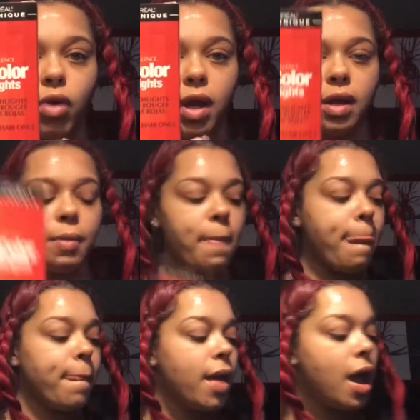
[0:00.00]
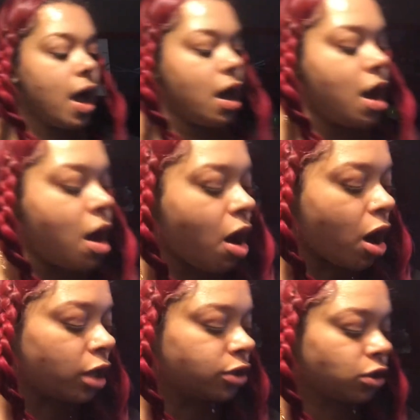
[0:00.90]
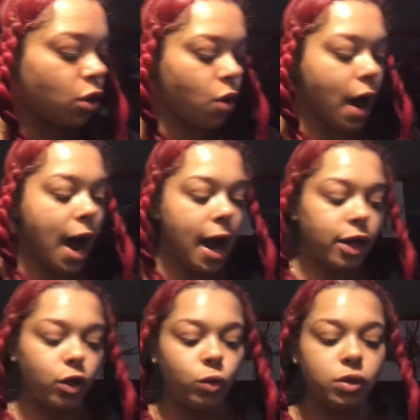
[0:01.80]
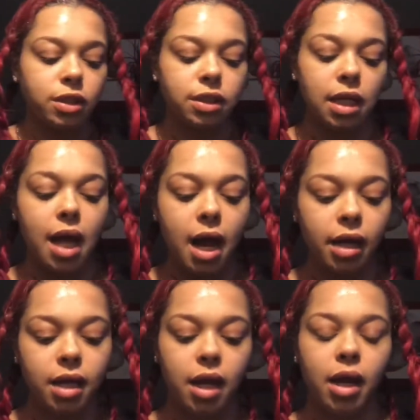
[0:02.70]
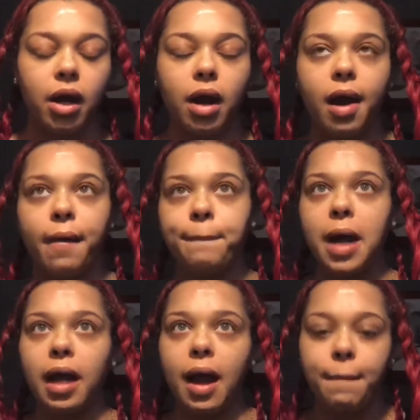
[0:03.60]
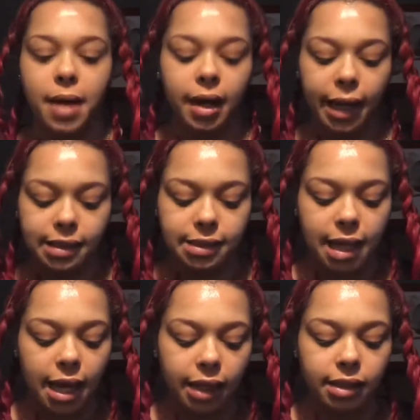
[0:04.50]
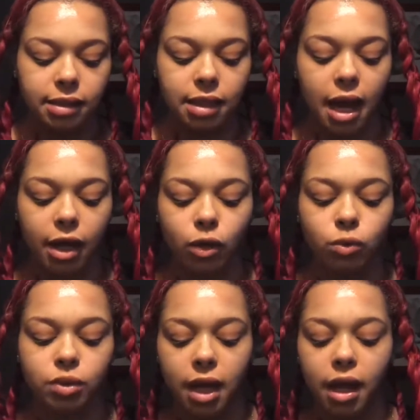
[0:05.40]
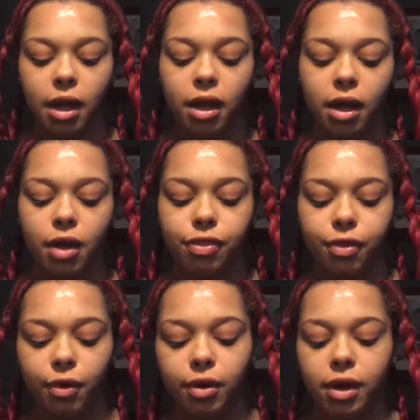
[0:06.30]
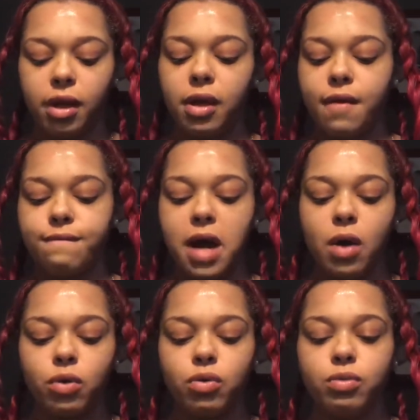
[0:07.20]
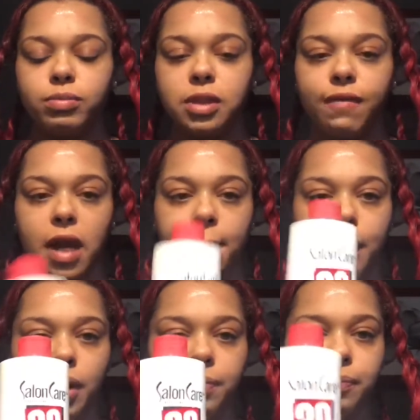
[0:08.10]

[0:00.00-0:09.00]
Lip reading: red. Also, I use the Salon Care. I got mine at Sally's. I use a 30 volume developer.